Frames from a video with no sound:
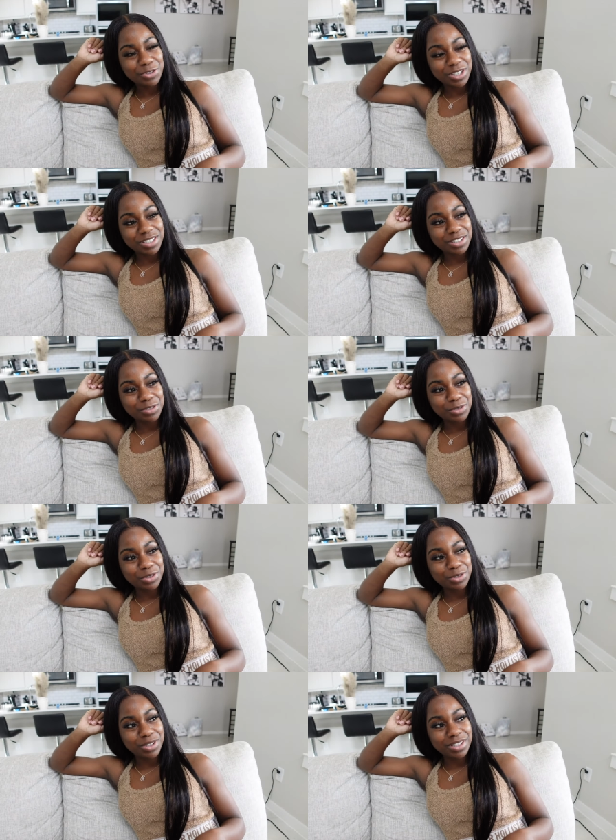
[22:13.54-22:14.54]
you could you
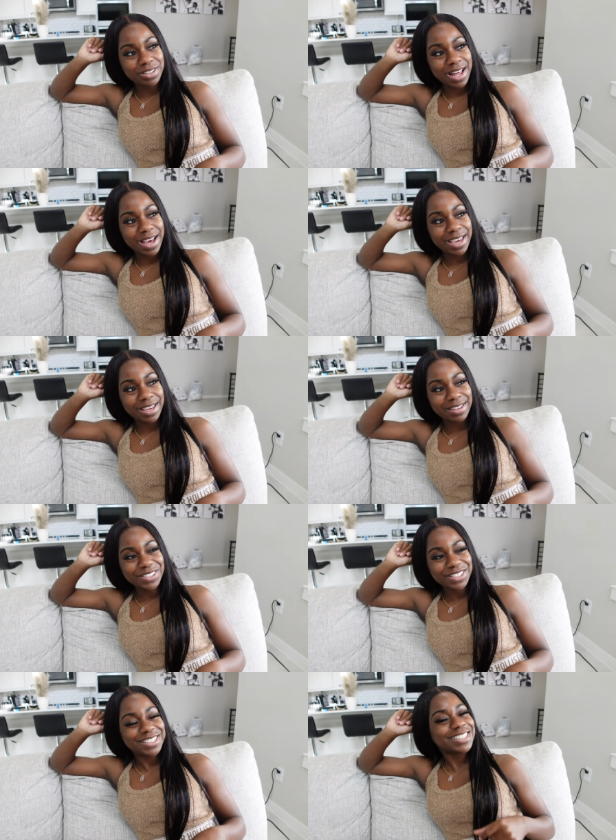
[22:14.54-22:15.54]
you could like
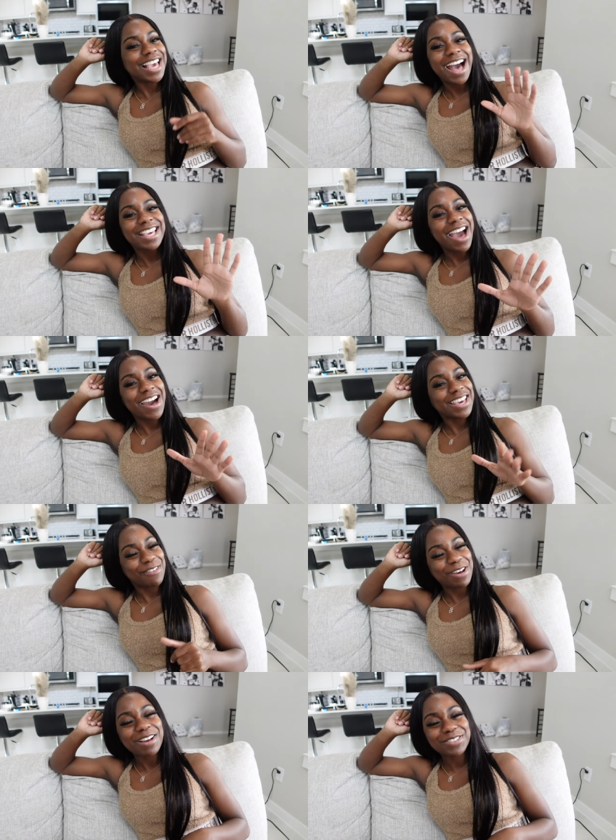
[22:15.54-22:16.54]
y'all y'all
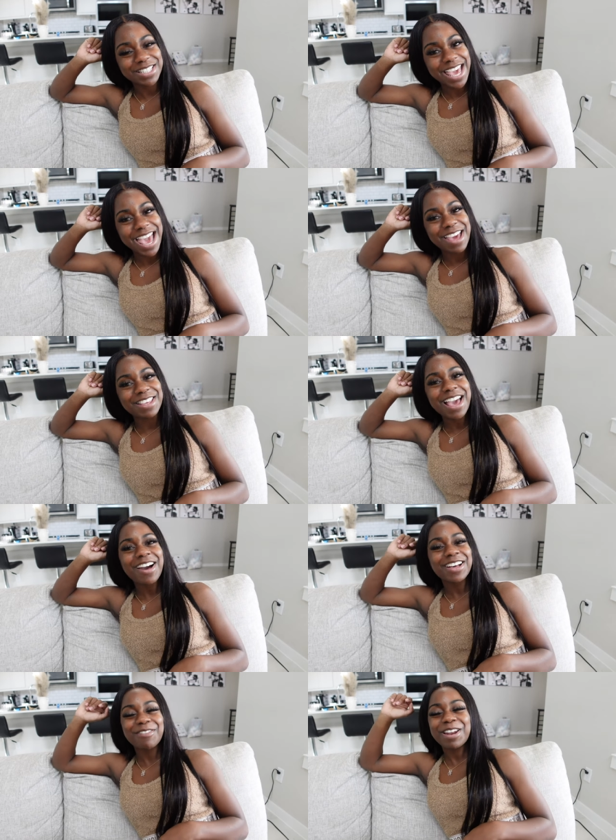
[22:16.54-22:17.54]
get what I'm saying.
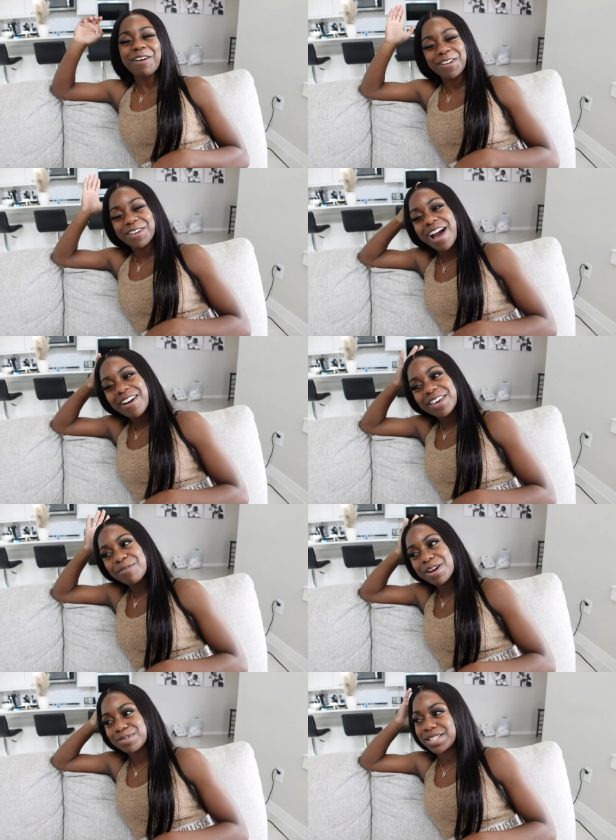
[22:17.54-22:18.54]
Y'all comment down below. Y'all get
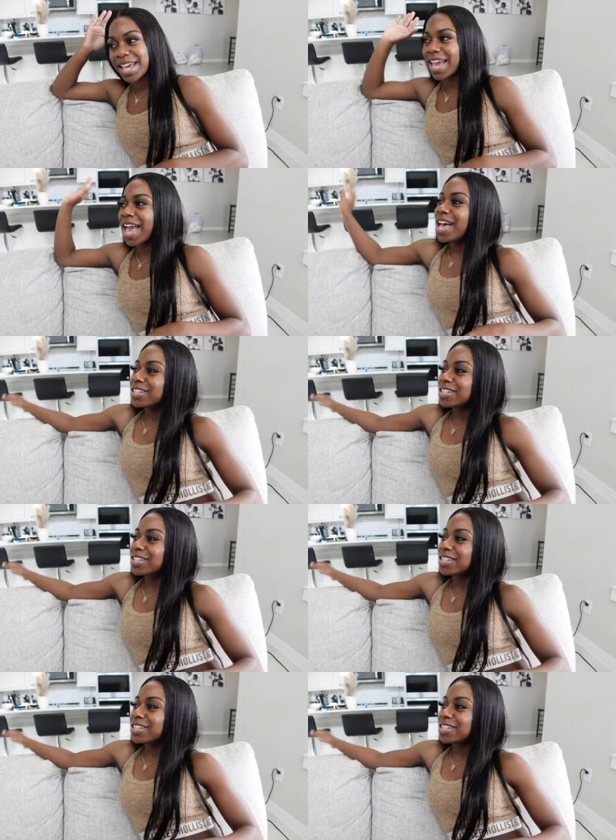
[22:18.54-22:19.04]
what I'm saying.